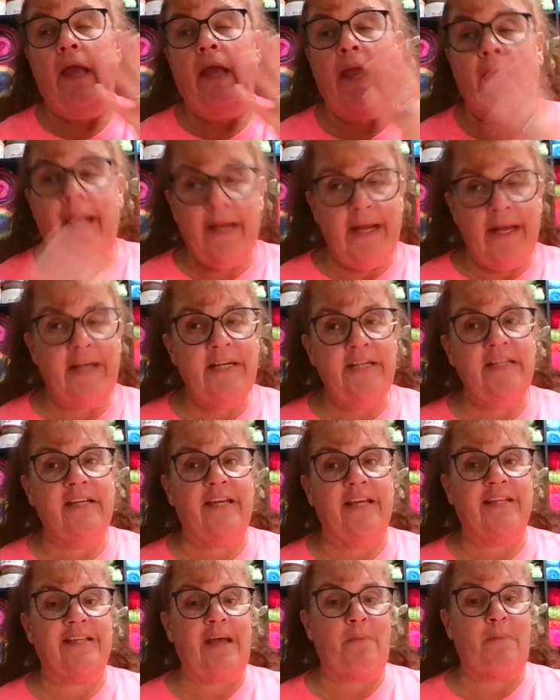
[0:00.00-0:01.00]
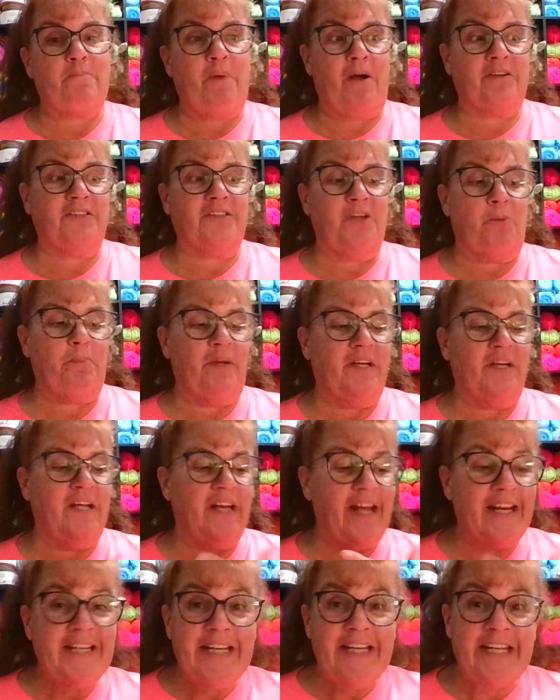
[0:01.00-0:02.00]
And I need to get that box open, and
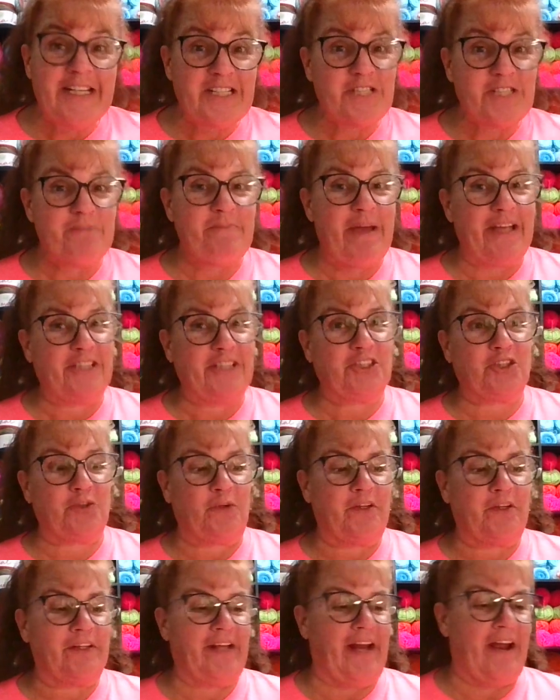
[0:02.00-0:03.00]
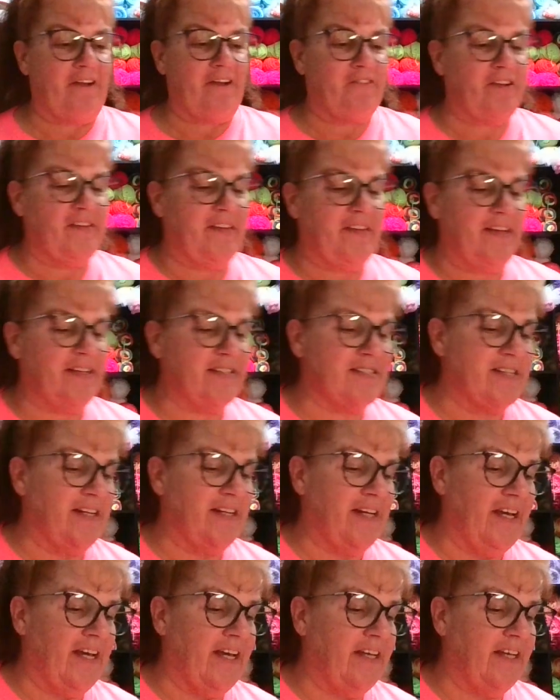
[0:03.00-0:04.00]
I need to make sure that everything's in
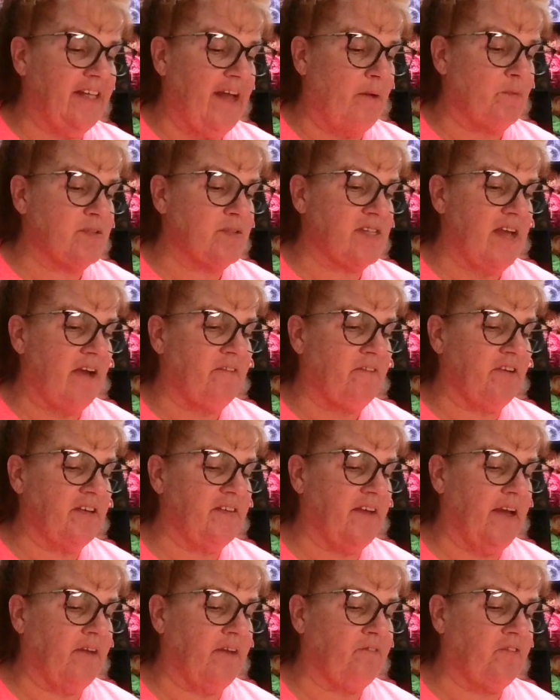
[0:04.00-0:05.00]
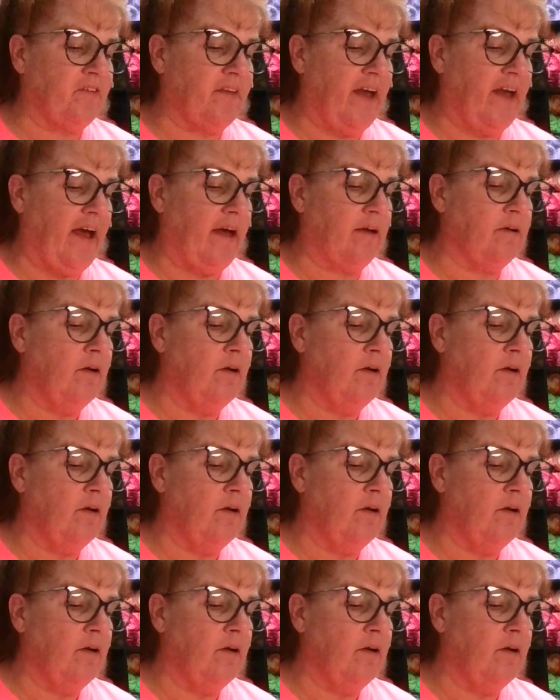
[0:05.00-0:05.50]
it. And that was everything for that.